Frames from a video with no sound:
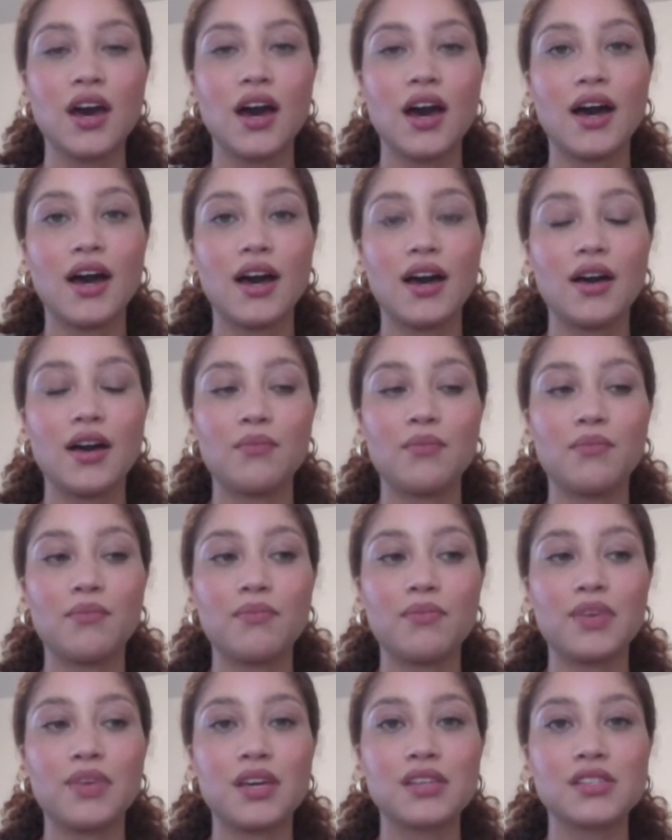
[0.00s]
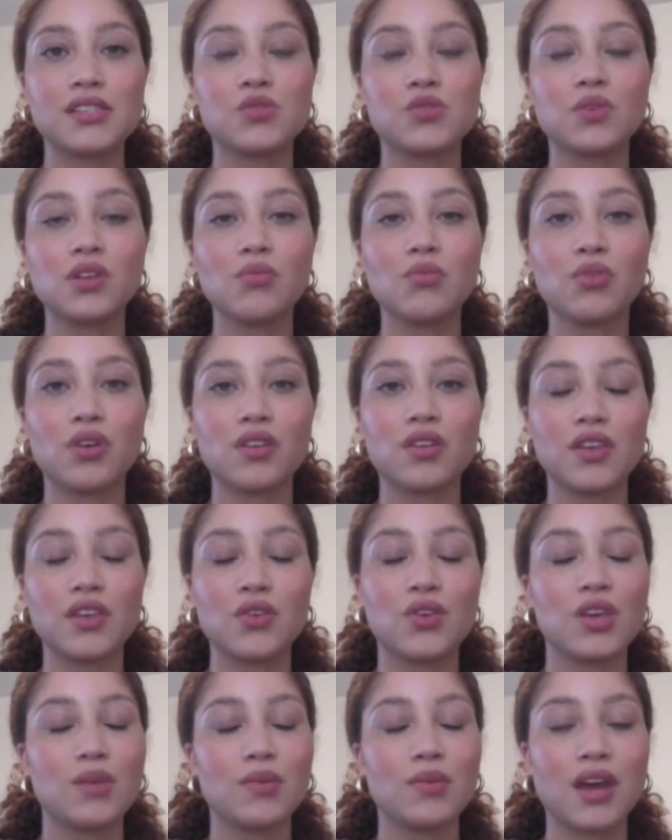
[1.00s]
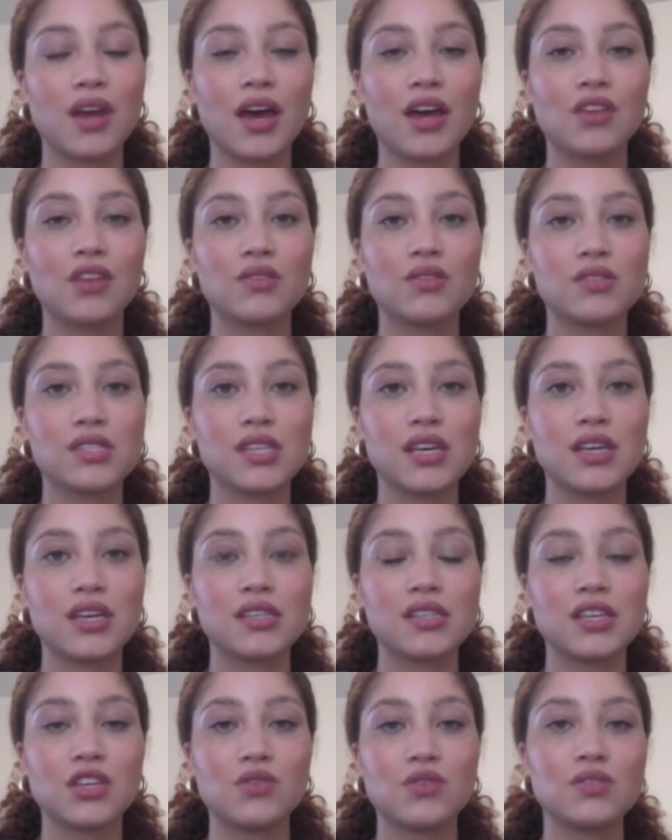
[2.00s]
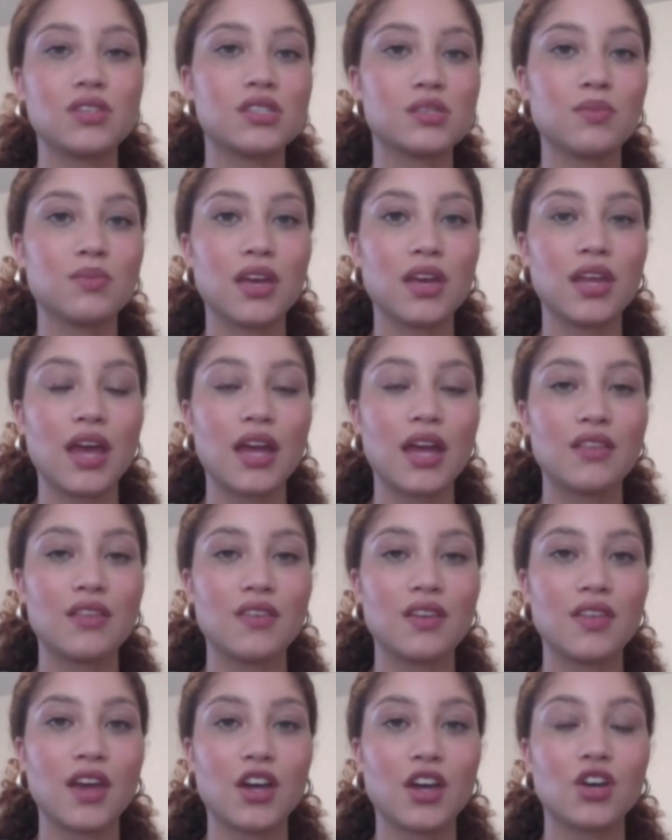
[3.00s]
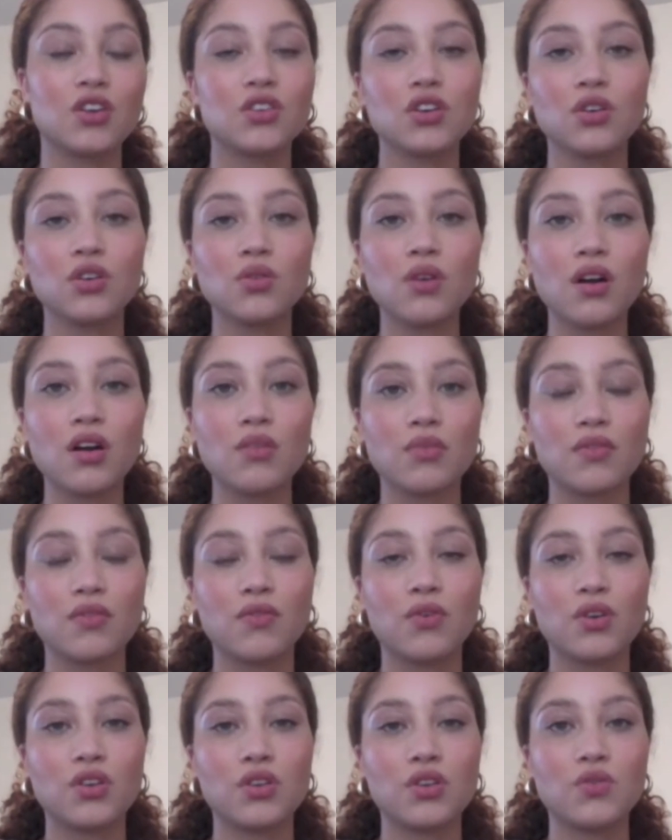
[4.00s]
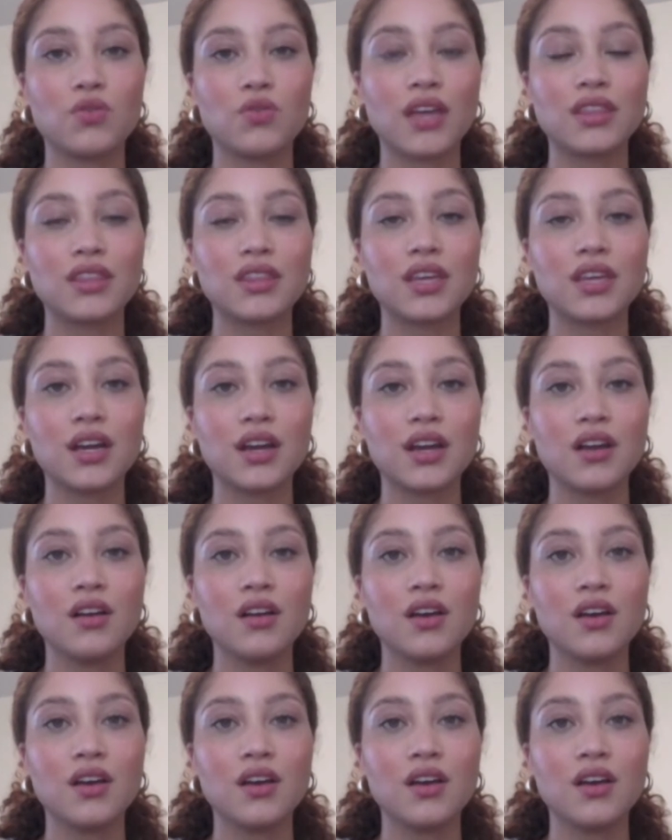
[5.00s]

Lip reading: Because it's really important that you keep an eye on those things and you anticipate anything that could go wrong before you get there,